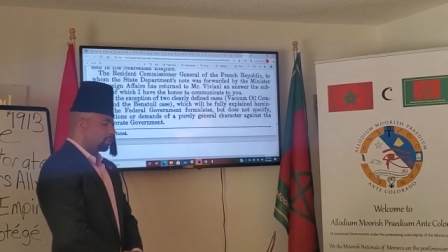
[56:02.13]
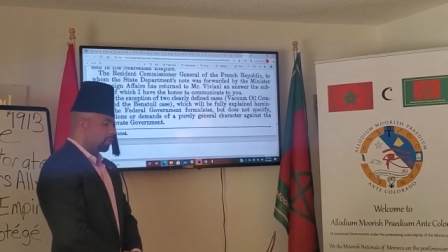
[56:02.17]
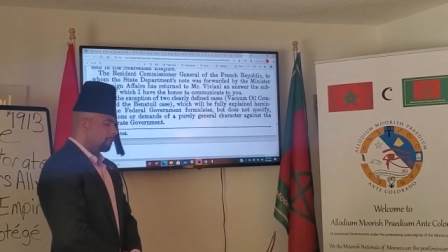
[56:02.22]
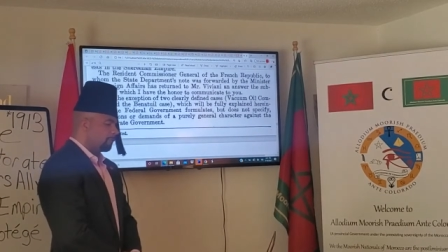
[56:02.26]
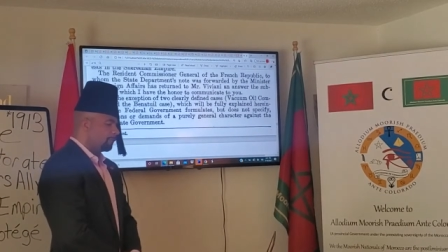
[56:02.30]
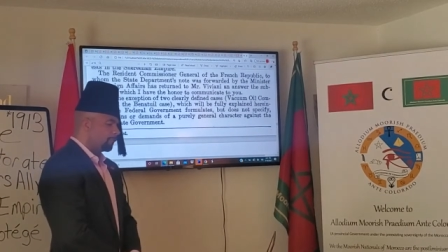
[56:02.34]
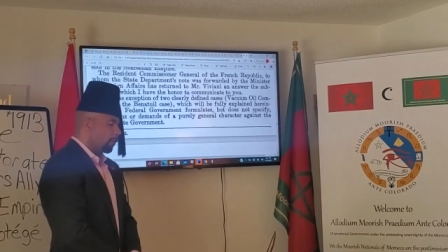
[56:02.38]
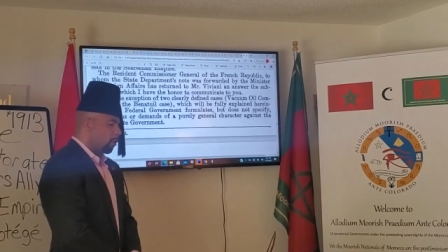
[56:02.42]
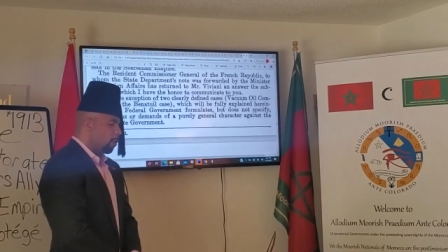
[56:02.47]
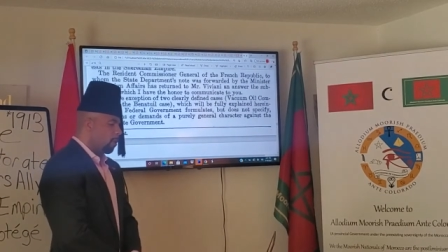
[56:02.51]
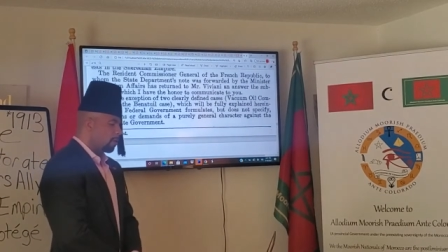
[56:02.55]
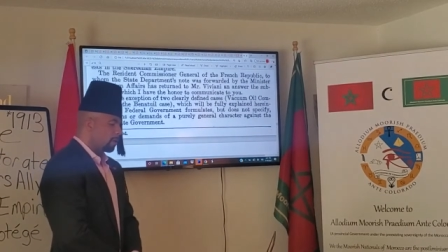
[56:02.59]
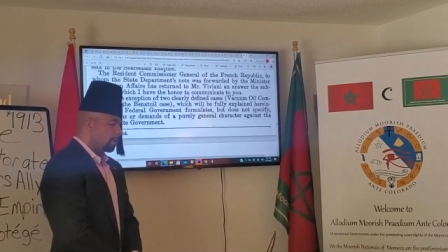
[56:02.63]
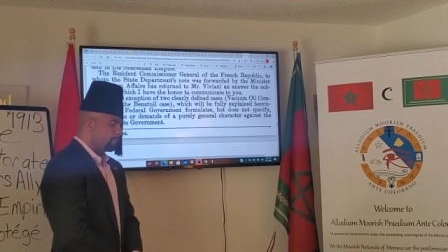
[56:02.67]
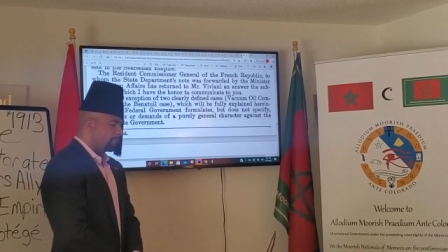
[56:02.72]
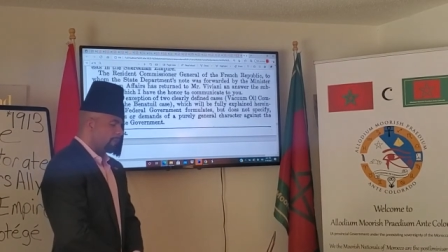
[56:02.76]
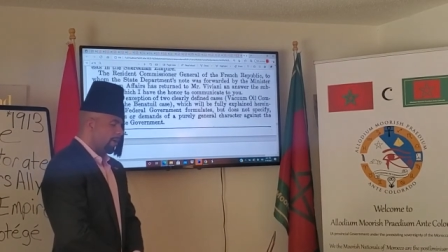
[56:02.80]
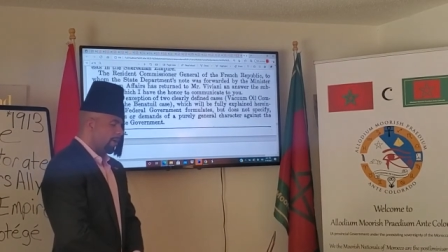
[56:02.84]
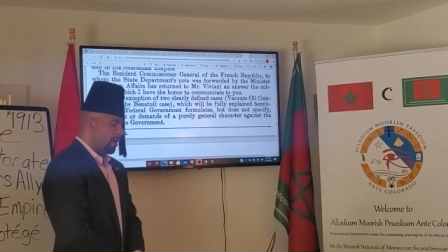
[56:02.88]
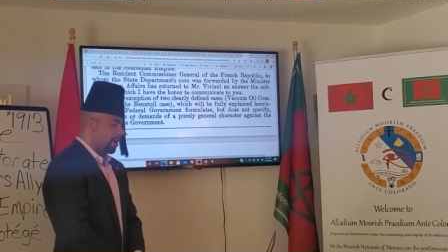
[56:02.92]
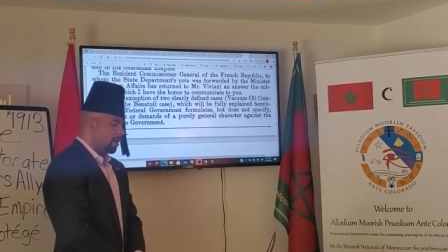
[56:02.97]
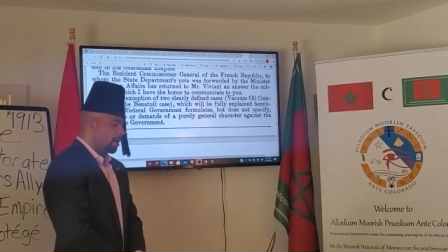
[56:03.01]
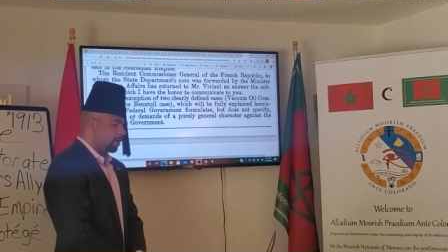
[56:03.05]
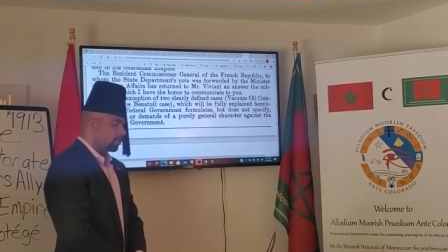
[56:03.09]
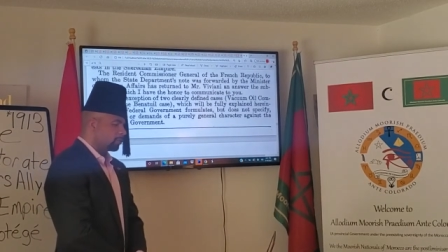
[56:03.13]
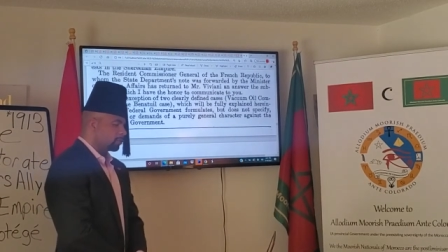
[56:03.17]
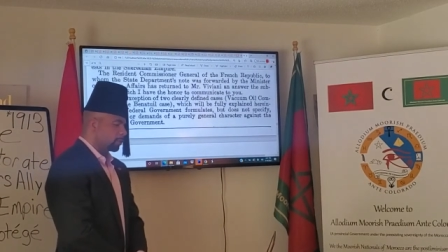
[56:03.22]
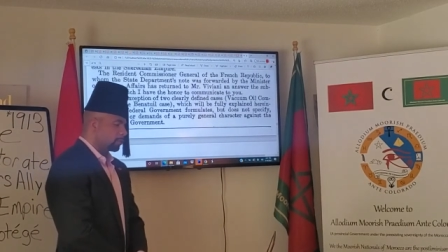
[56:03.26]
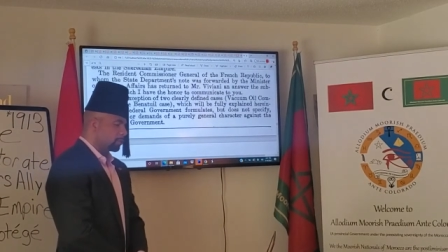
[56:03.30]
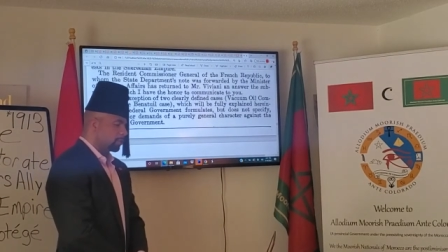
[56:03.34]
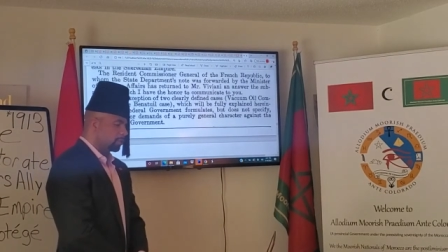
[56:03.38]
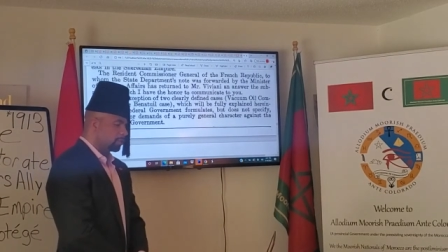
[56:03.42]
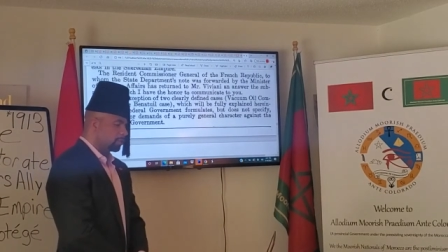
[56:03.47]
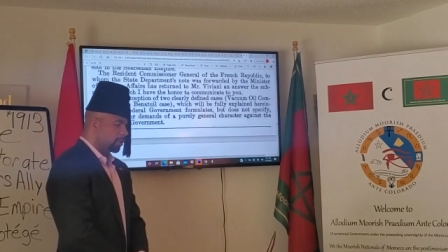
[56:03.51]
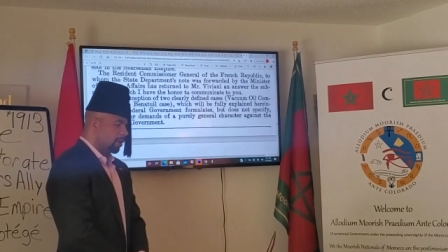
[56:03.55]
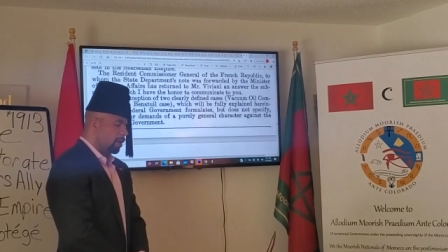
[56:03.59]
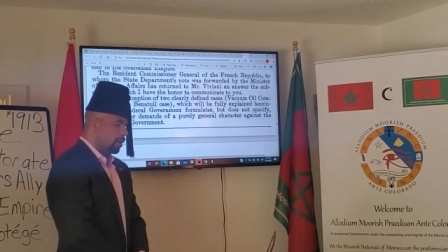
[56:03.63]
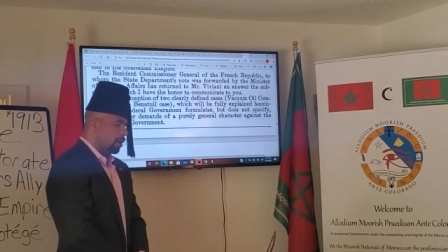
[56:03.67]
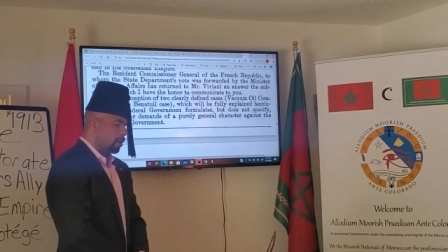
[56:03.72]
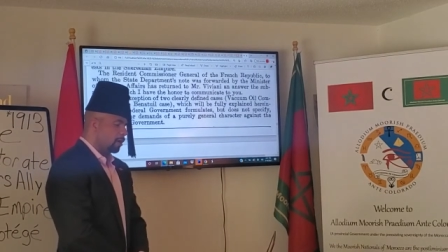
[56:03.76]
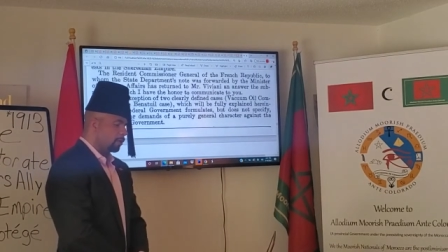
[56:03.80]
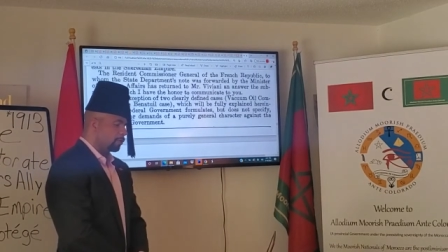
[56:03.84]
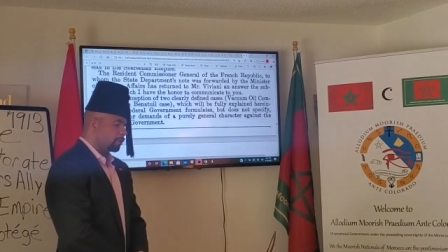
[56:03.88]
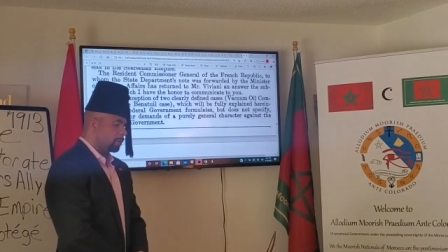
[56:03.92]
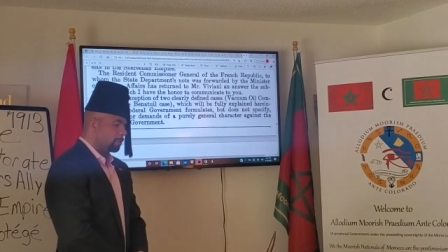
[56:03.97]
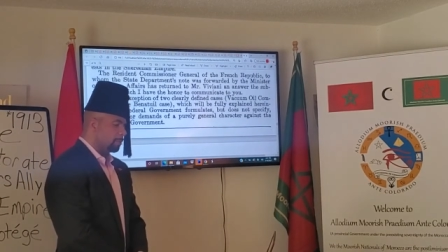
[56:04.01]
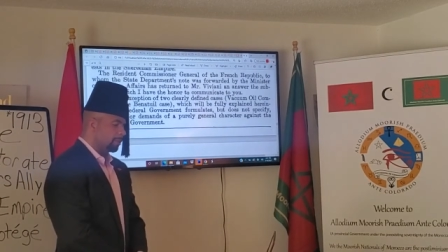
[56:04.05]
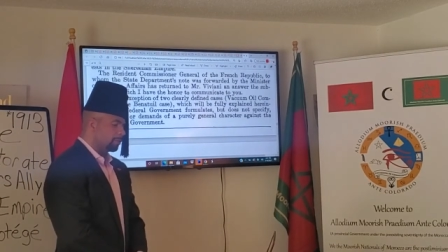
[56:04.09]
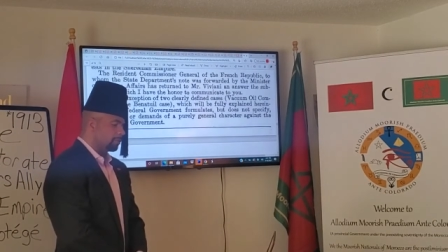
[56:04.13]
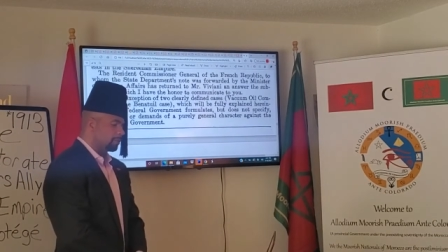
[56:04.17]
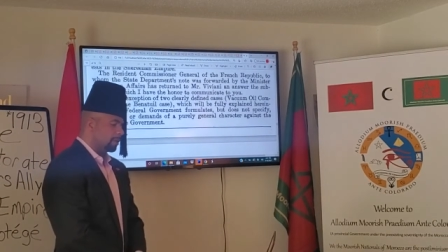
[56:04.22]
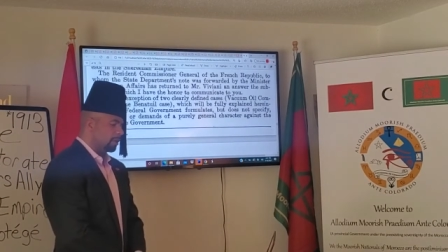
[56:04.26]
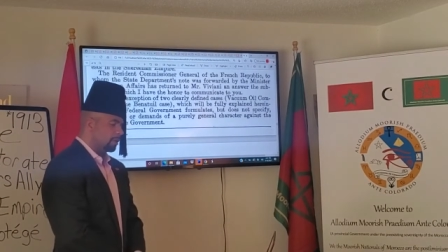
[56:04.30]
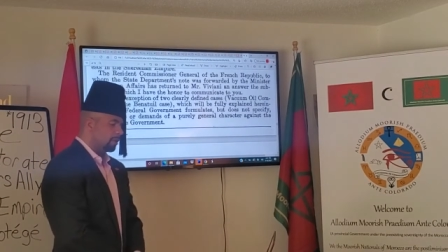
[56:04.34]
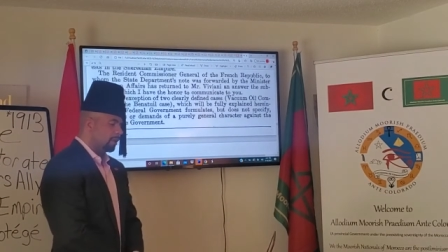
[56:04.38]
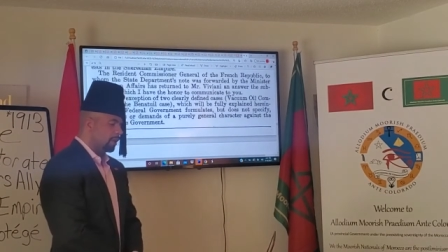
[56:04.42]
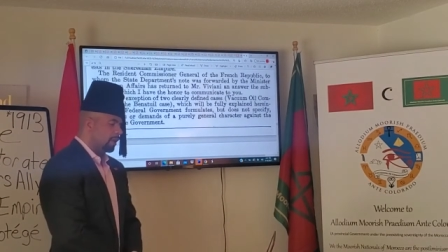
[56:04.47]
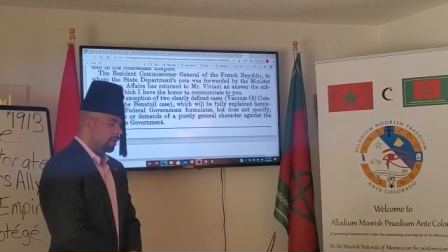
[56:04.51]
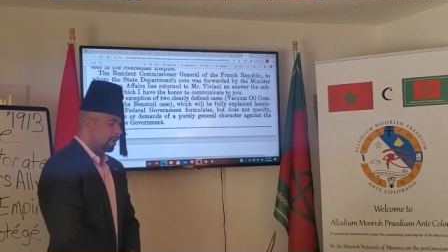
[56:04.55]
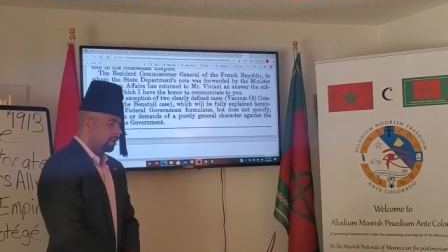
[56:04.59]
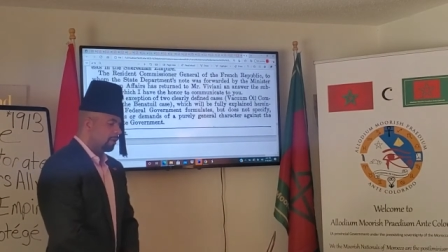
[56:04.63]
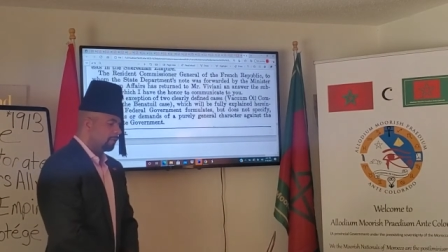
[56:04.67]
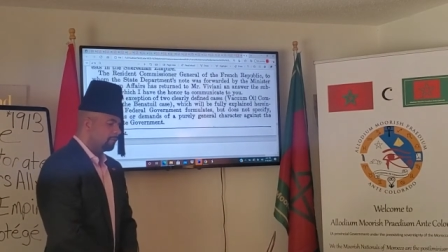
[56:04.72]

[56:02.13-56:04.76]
of Foreign Affairs, was returned to Mr.